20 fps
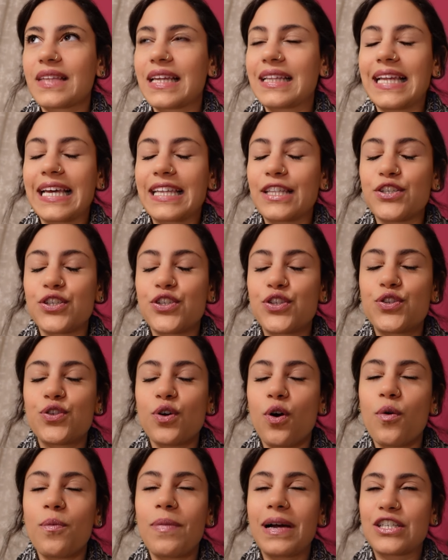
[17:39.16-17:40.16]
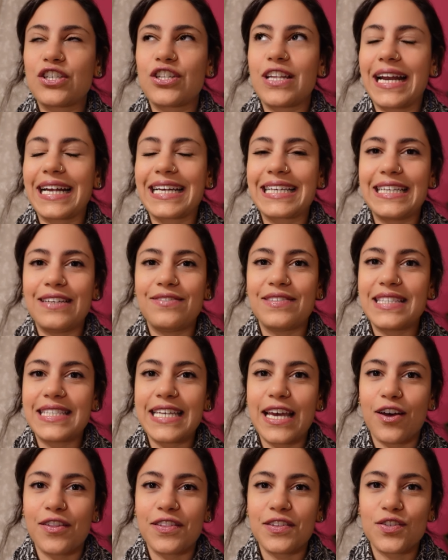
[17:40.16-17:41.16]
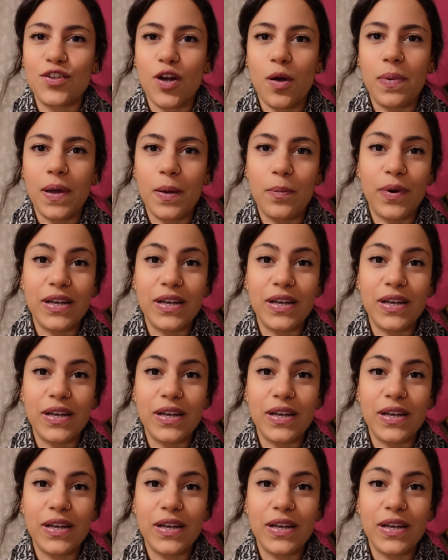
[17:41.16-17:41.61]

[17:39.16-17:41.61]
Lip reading: there's so much that I could even say on this topic,